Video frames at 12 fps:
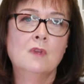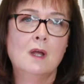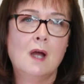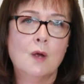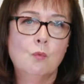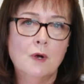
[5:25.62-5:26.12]

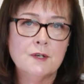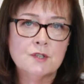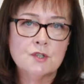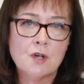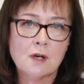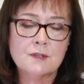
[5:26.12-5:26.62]
I want to
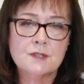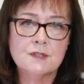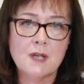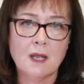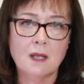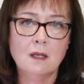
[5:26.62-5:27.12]
talk
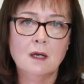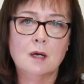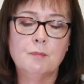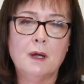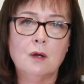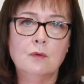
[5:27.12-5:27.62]
today
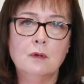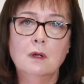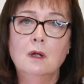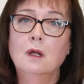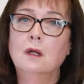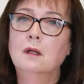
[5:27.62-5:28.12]
about
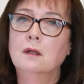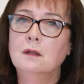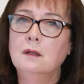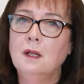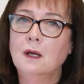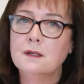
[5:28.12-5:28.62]

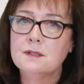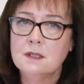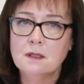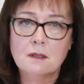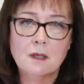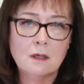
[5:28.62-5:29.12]
the
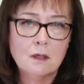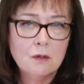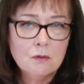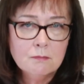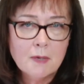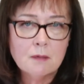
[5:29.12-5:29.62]
idea that
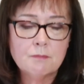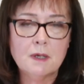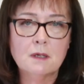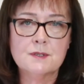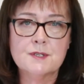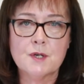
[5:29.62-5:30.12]
you might be
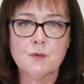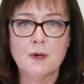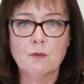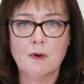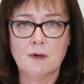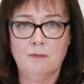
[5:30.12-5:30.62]
considering
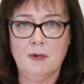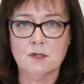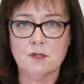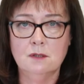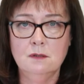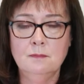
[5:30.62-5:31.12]

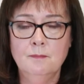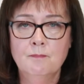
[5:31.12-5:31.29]
renovation.